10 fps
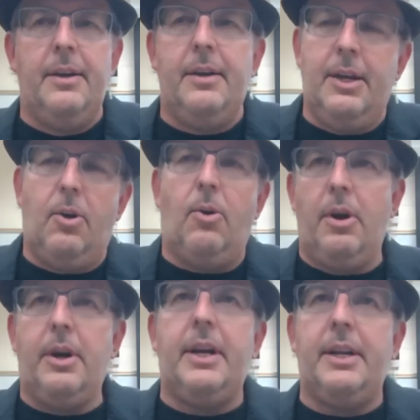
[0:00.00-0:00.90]
You know,
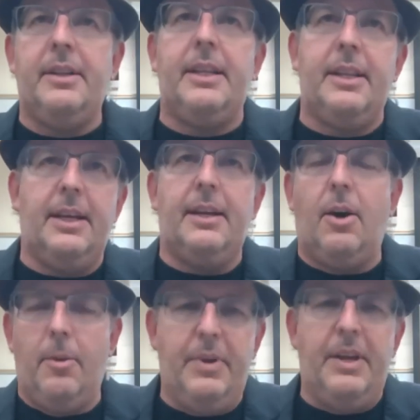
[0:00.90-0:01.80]
Oregon
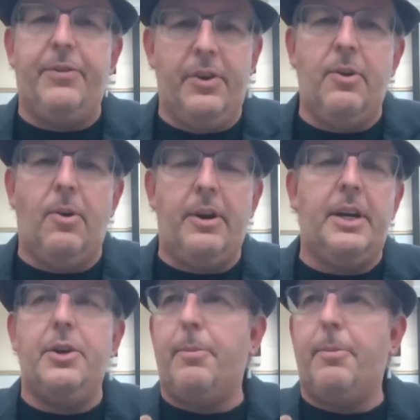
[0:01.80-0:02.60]
if you're in Oregon,